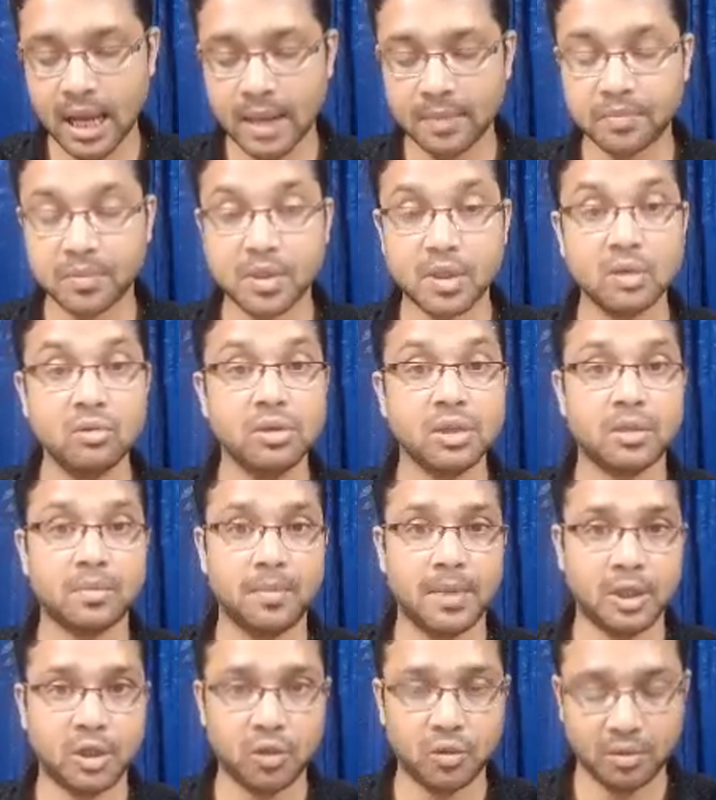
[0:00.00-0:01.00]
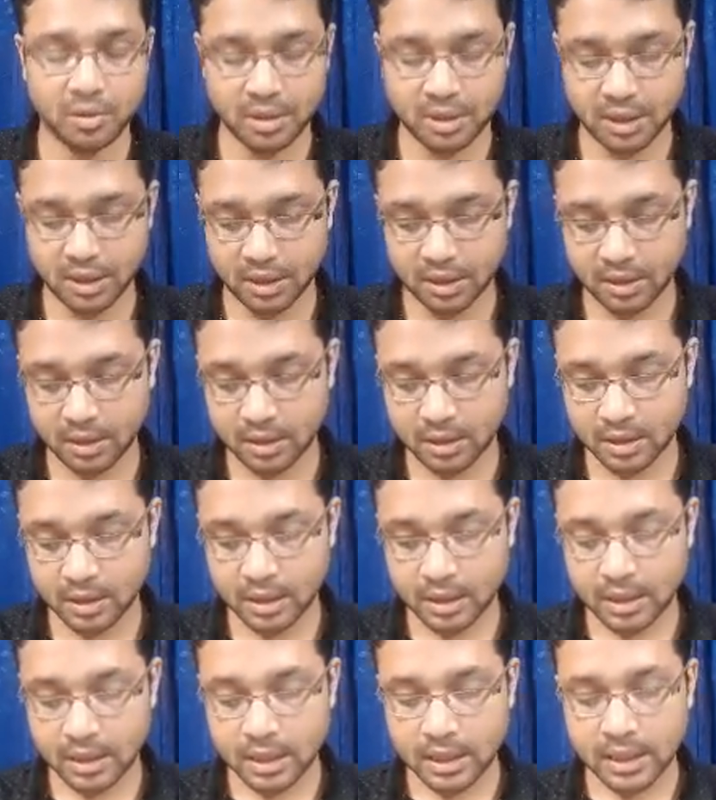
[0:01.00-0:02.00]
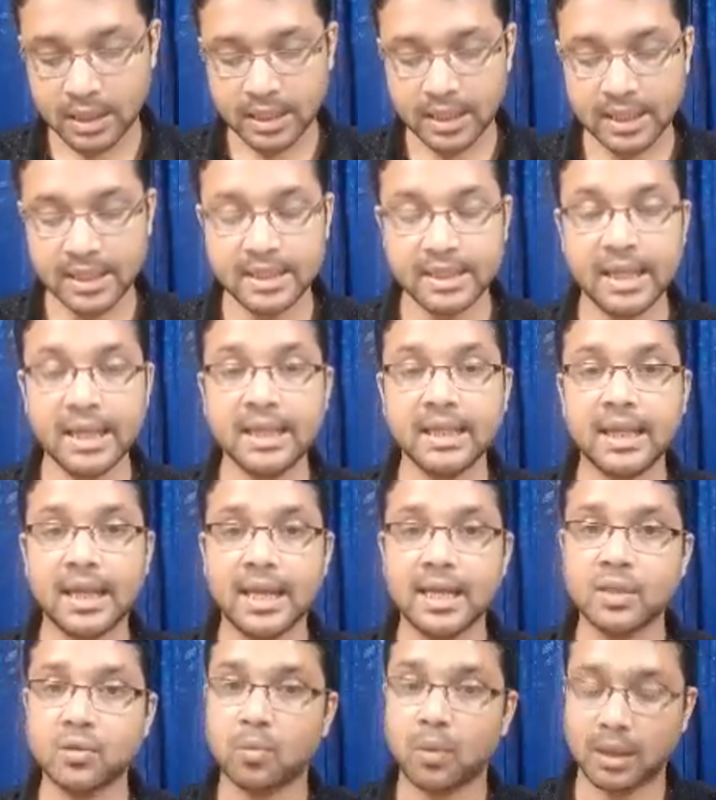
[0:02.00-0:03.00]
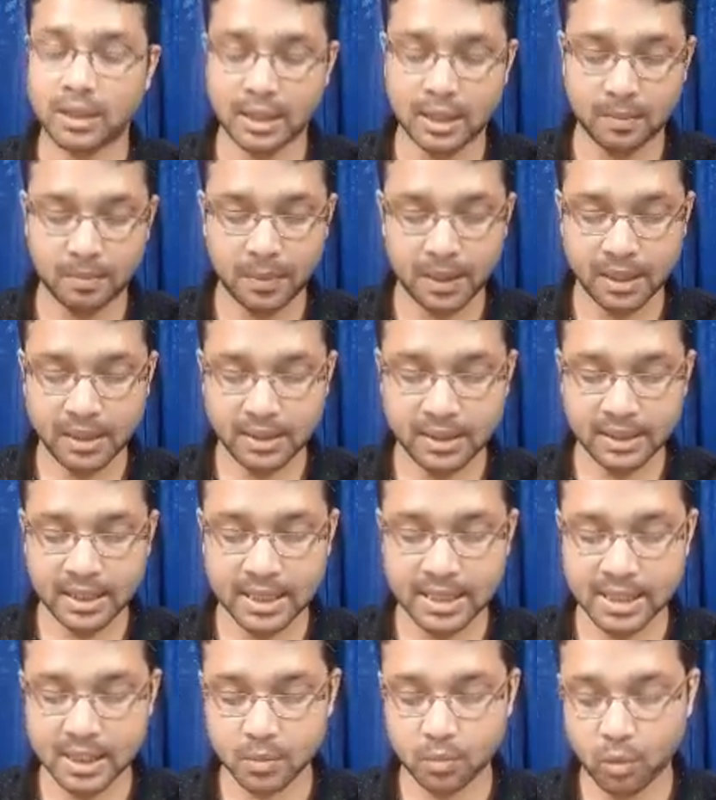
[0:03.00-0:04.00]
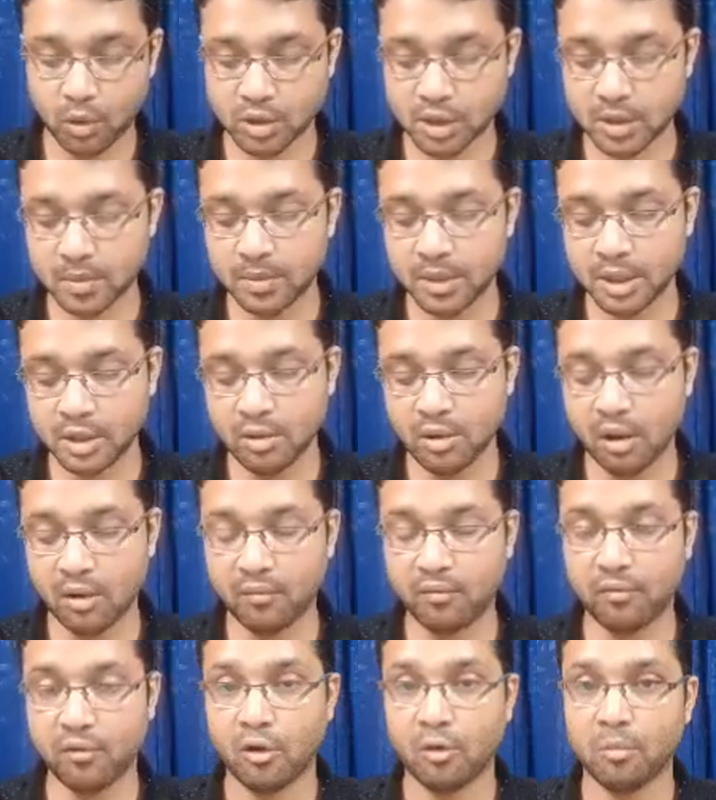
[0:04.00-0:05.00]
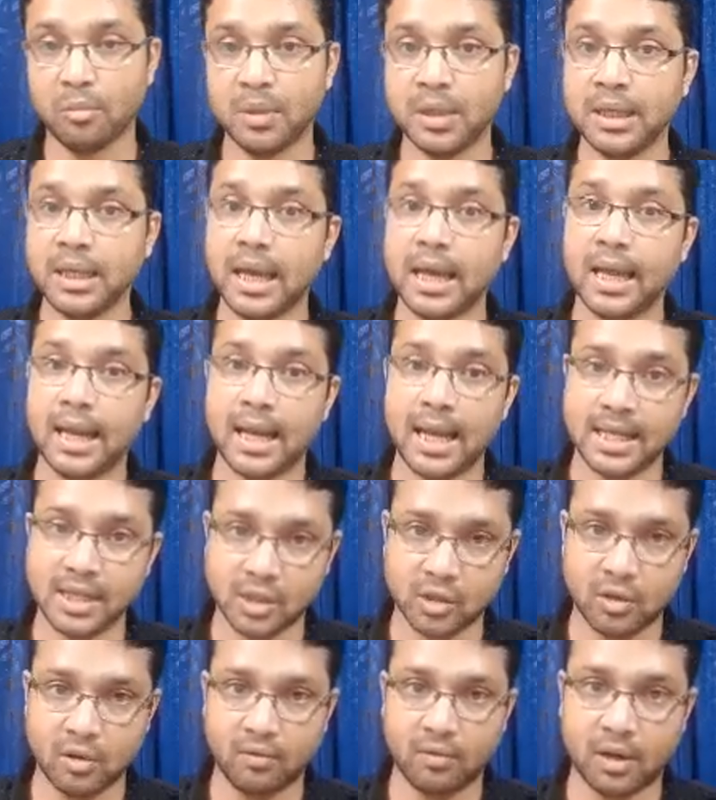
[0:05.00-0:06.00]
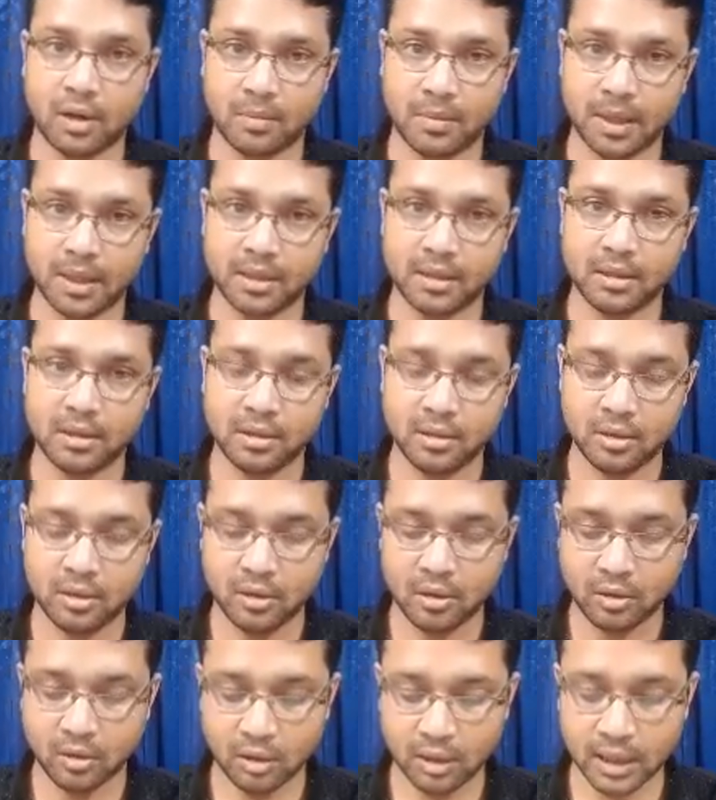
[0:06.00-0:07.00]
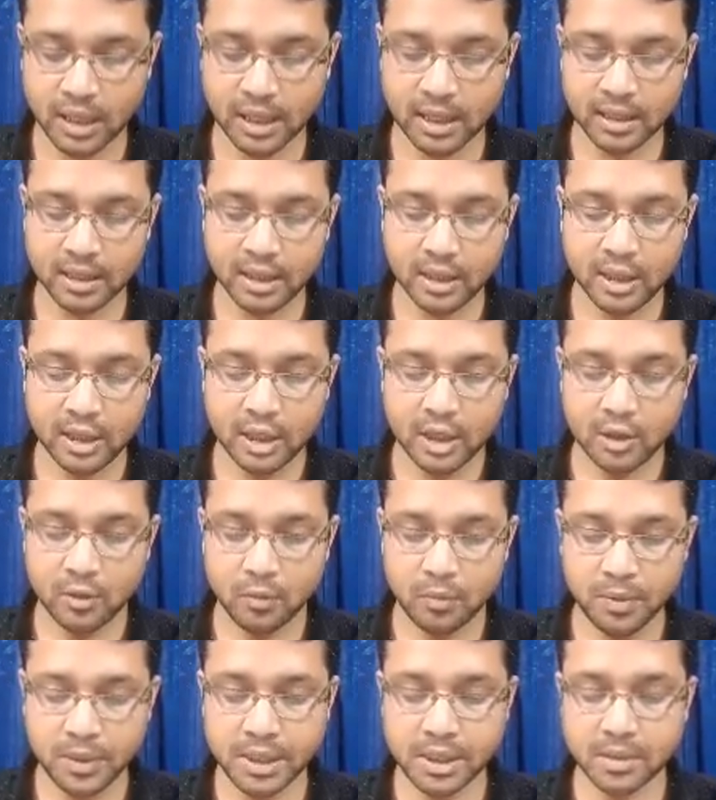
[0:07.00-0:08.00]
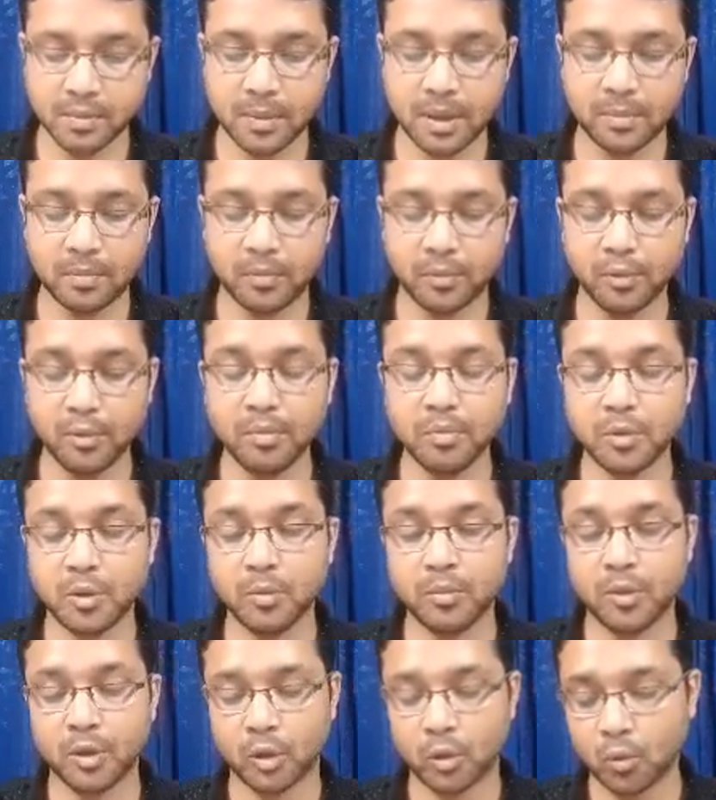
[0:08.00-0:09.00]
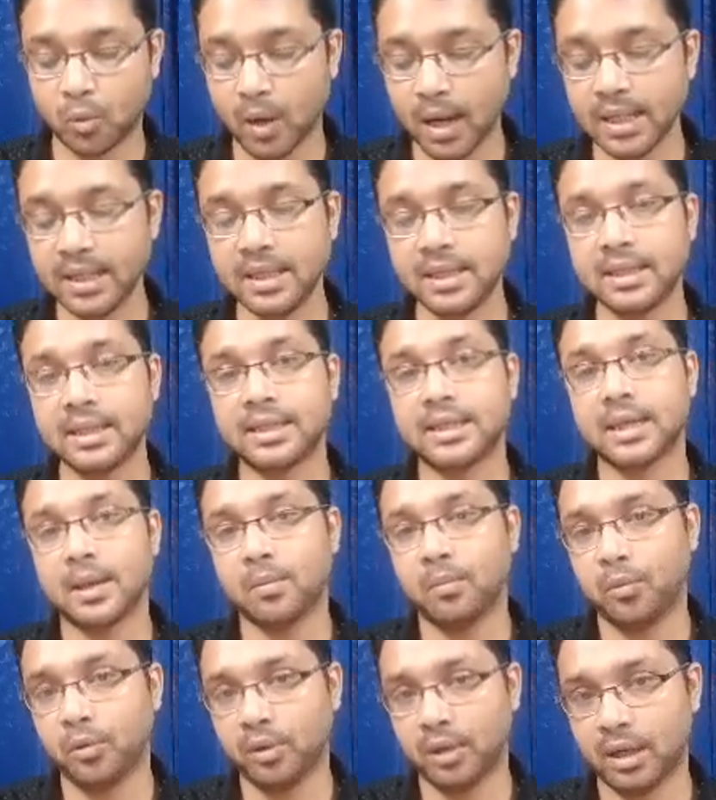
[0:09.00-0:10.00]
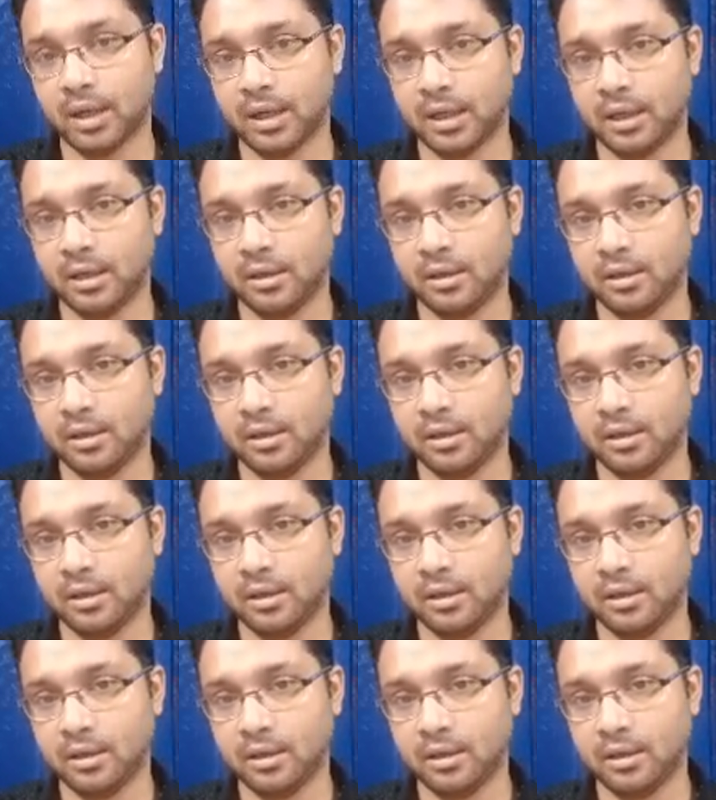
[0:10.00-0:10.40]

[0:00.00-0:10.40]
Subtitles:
absolute majority. In that case, what happened? There is possibility of forming alliance government, okay, which may prove to be quite temporary.